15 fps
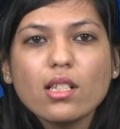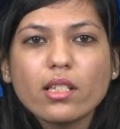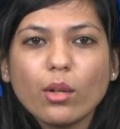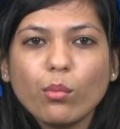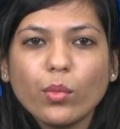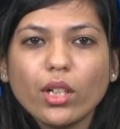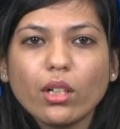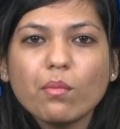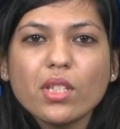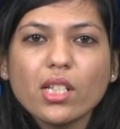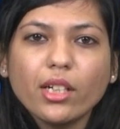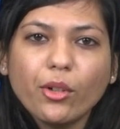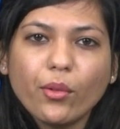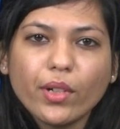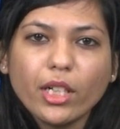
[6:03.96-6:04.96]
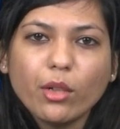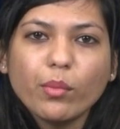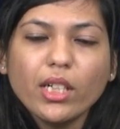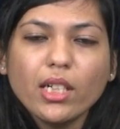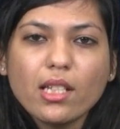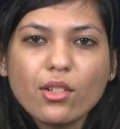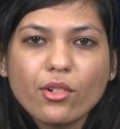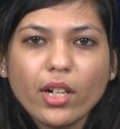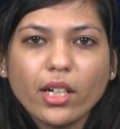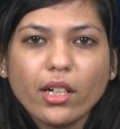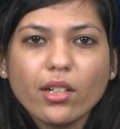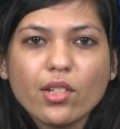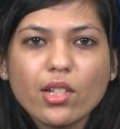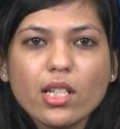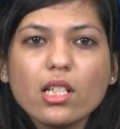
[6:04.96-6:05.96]
symptoms, and treatment
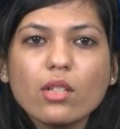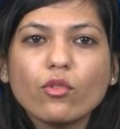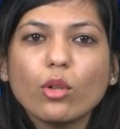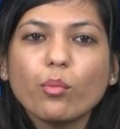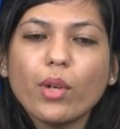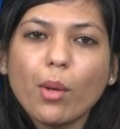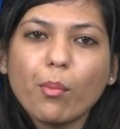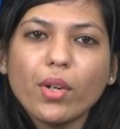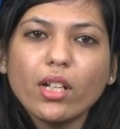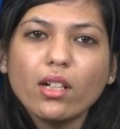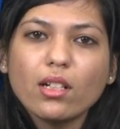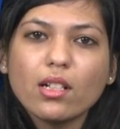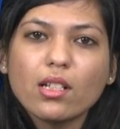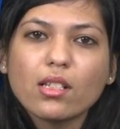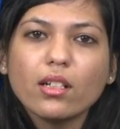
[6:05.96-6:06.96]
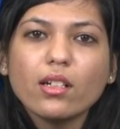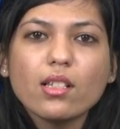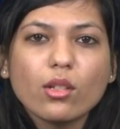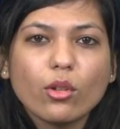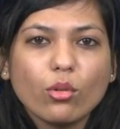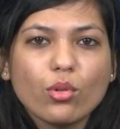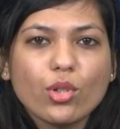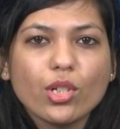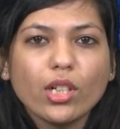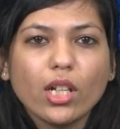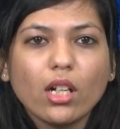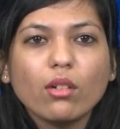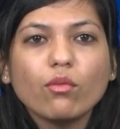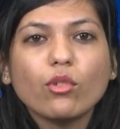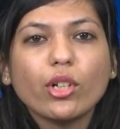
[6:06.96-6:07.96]
strategies for peptic ulcer is
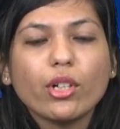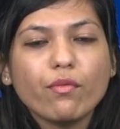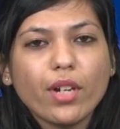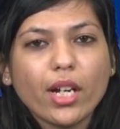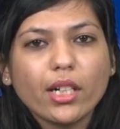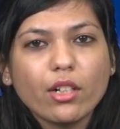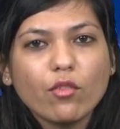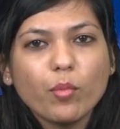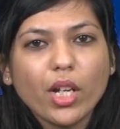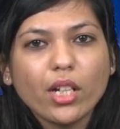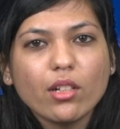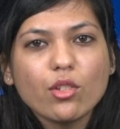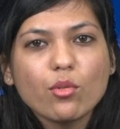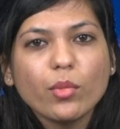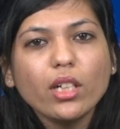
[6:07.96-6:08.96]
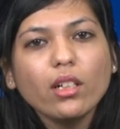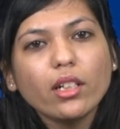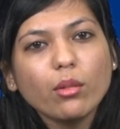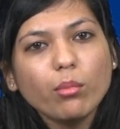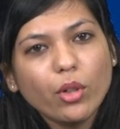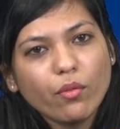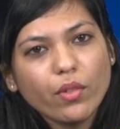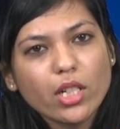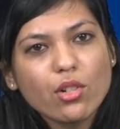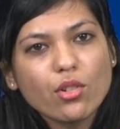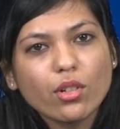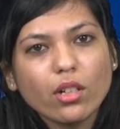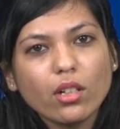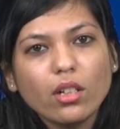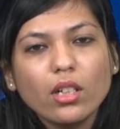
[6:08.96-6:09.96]
crucial for effective management and
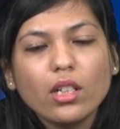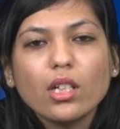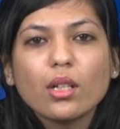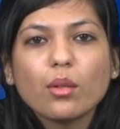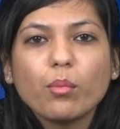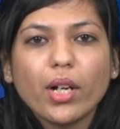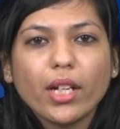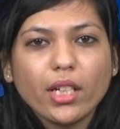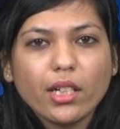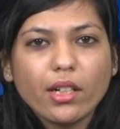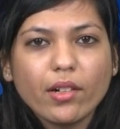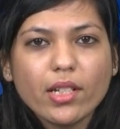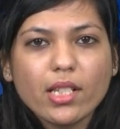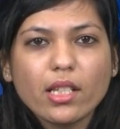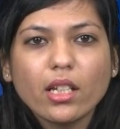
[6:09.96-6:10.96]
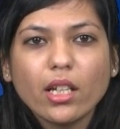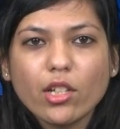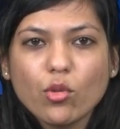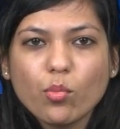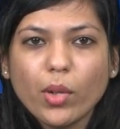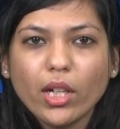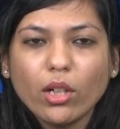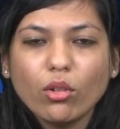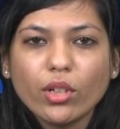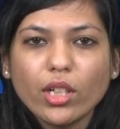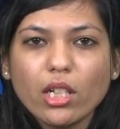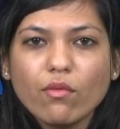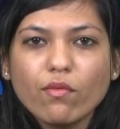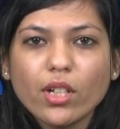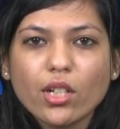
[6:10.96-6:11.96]
prevention. By addressing H. pylori
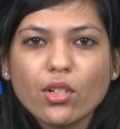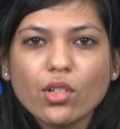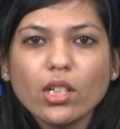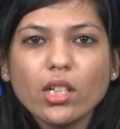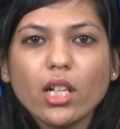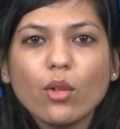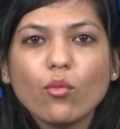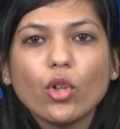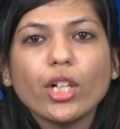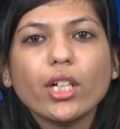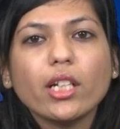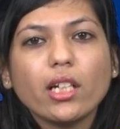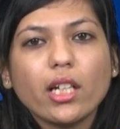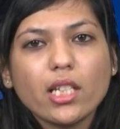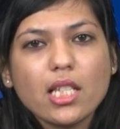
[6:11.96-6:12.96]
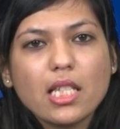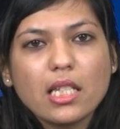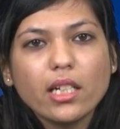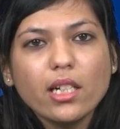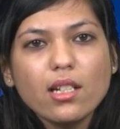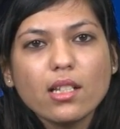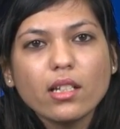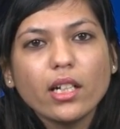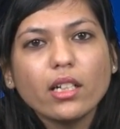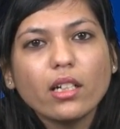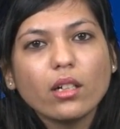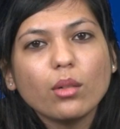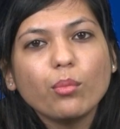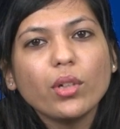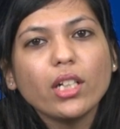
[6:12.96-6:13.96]
infection, avoiding NSAIDs, and
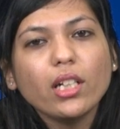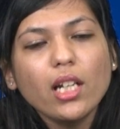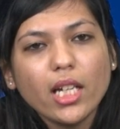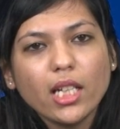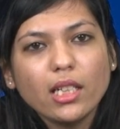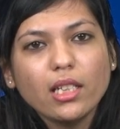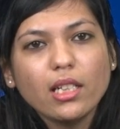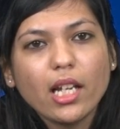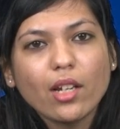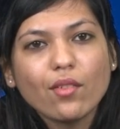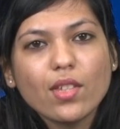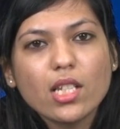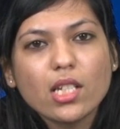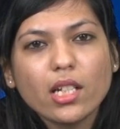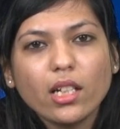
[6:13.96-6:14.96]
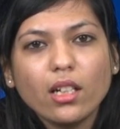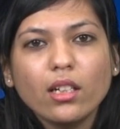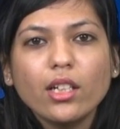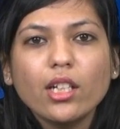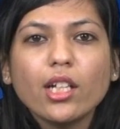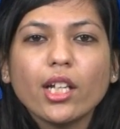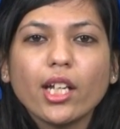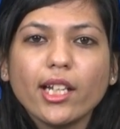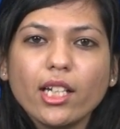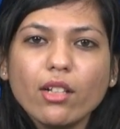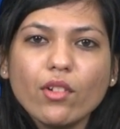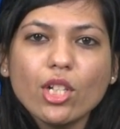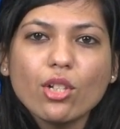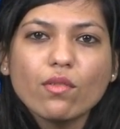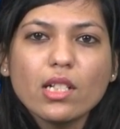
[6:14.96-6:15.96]
adopting a healthy lifestyle,
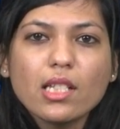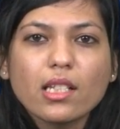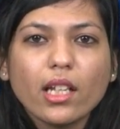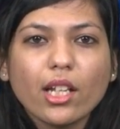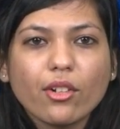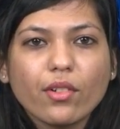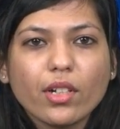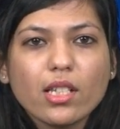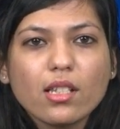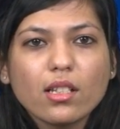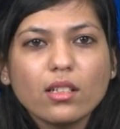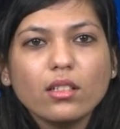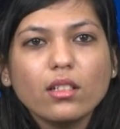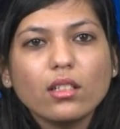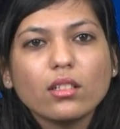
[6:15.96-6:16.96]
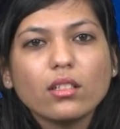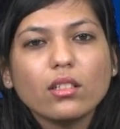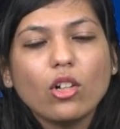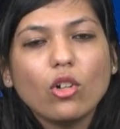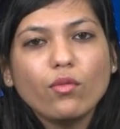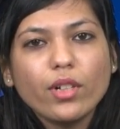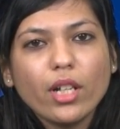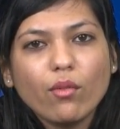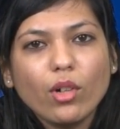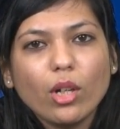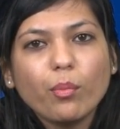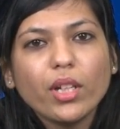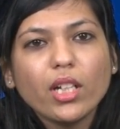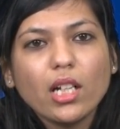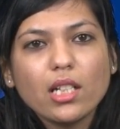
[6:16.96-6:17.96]
individuals can risk of
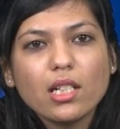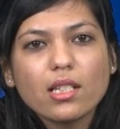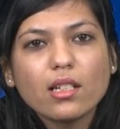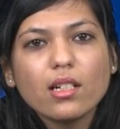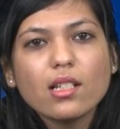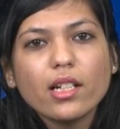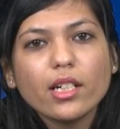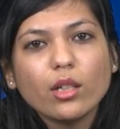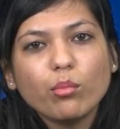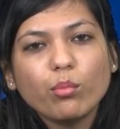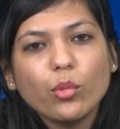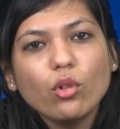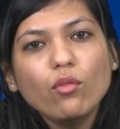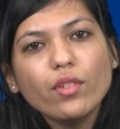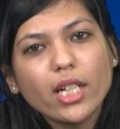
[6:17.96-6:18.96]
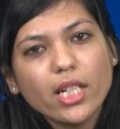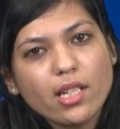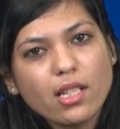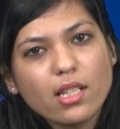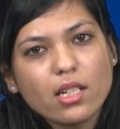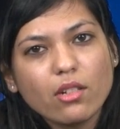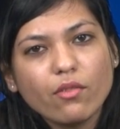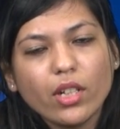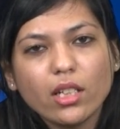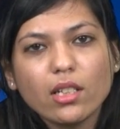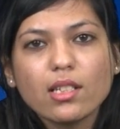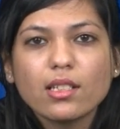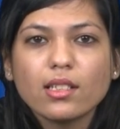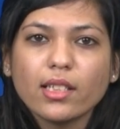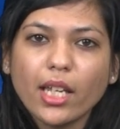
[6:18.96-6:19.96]
developing ulcers and improve digestive
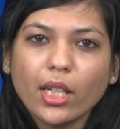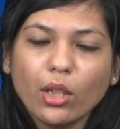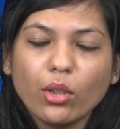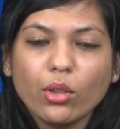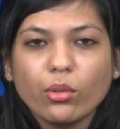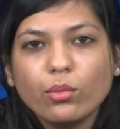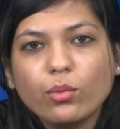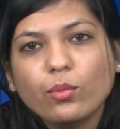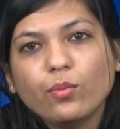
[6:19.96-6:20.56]
health. Thank you.